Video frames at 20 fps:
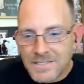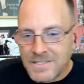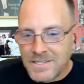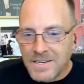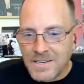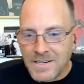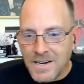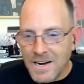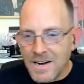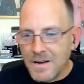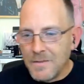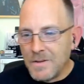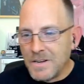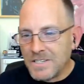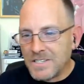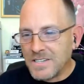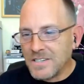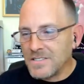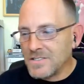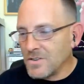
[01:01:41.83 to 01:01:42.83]
is the time.
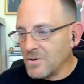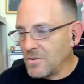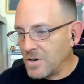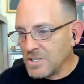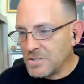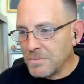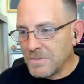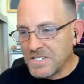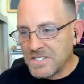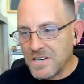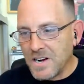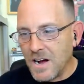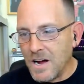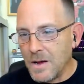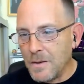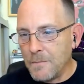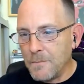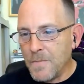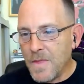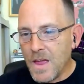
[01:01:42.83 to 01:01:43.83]
This is Christmas
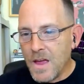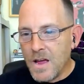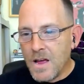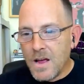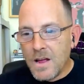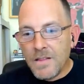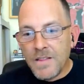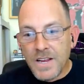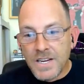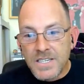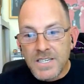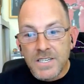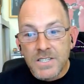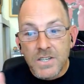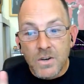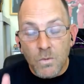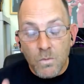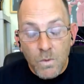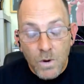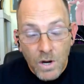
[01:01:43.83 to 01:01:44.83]
time. This is
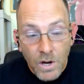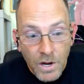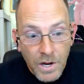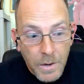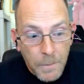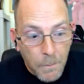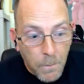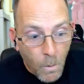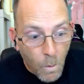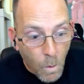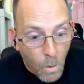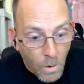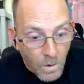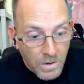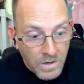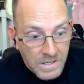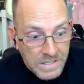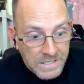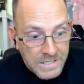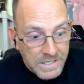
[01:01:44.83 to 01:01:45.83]
a really
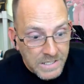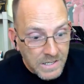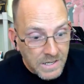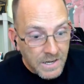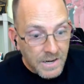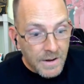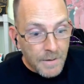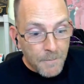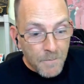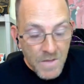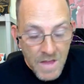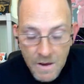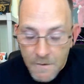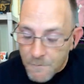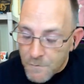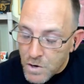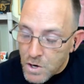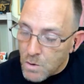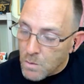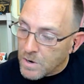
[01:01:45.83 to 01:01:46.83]
important.
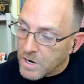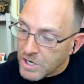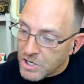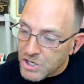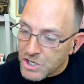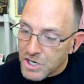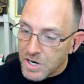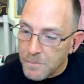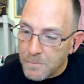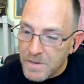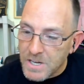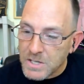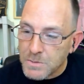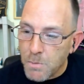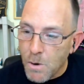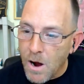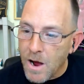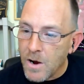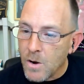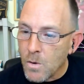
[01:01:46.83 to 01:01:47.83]
If you can ship this
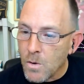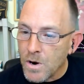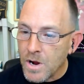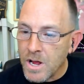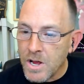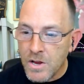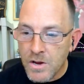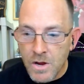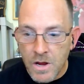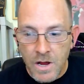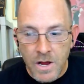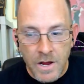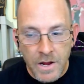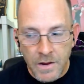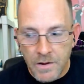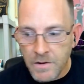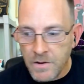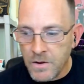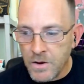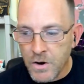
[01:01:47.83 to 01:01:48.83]
priority,
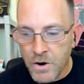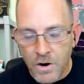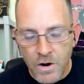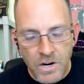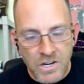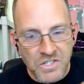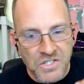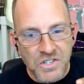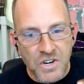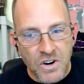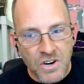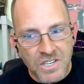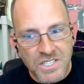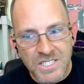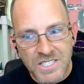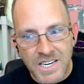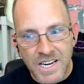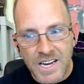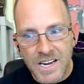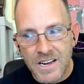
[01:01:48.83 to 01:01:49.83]
you're going to start
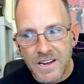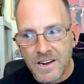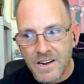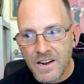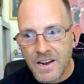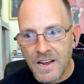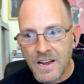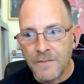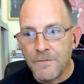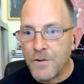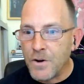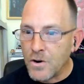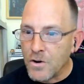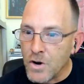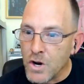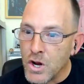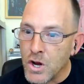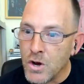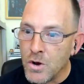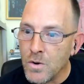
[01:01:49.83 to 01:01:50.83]
seeing, if you're
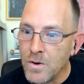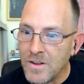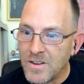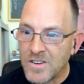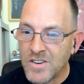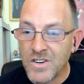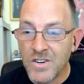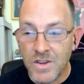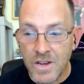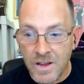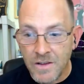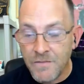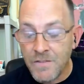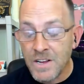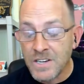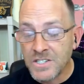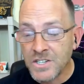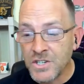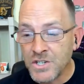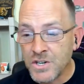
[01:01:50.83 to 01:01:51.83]
new, if
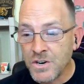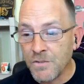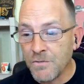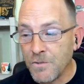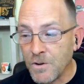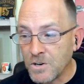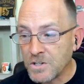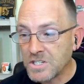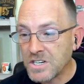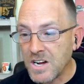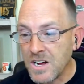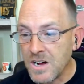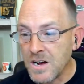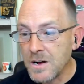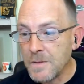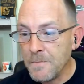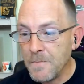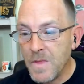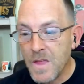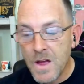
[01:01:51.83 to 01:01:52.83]
this is your first
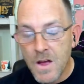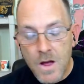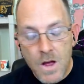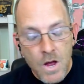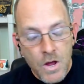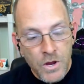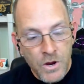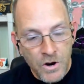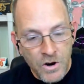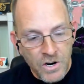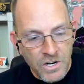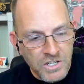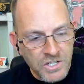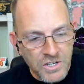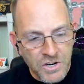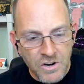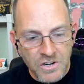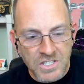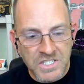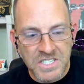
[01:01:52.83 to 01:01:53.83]
time, you're going to
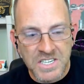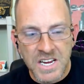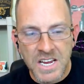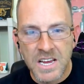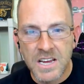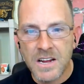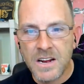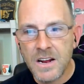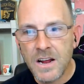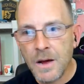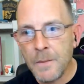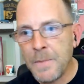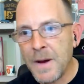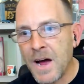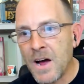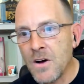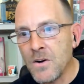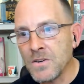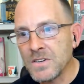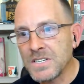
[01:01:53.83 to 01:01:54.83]
start seeing
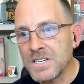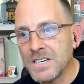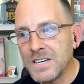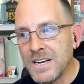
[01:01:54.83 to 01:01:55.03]
about